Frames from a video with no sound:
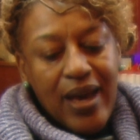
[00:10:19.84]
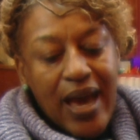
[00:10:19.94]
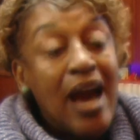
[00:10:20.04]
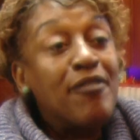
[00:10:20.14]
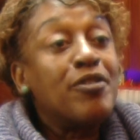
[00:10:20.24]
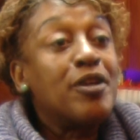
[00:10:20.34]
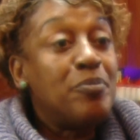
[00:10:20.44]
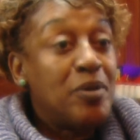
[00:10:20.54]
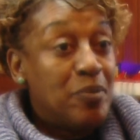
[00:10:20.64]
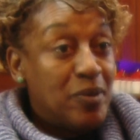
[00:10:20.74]
African
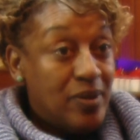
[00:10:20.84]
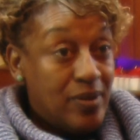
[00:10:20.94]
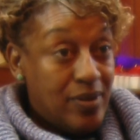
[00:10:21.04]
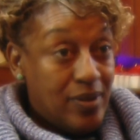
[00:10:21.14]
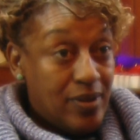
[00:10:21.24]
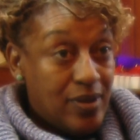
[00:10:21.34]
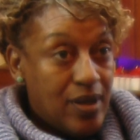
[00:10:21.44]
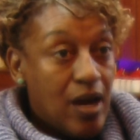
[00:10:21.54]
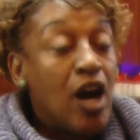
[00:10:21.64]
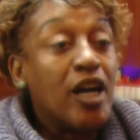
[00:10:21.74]
people
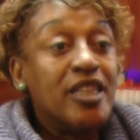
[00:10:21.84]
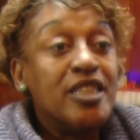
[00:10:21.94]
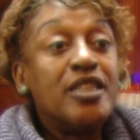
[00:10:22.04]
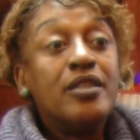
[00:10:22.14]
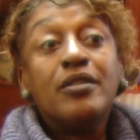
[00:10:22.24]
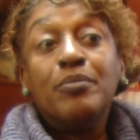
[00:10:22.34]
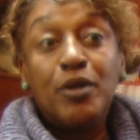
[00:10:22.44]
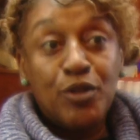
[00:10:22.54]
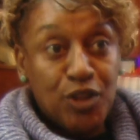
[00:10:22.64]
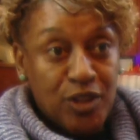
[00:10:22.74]
are considered
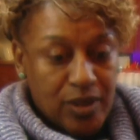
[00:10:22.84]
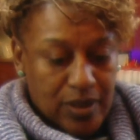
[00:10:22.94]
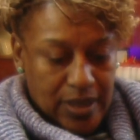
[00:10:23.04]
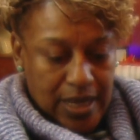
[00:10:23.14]
emotional.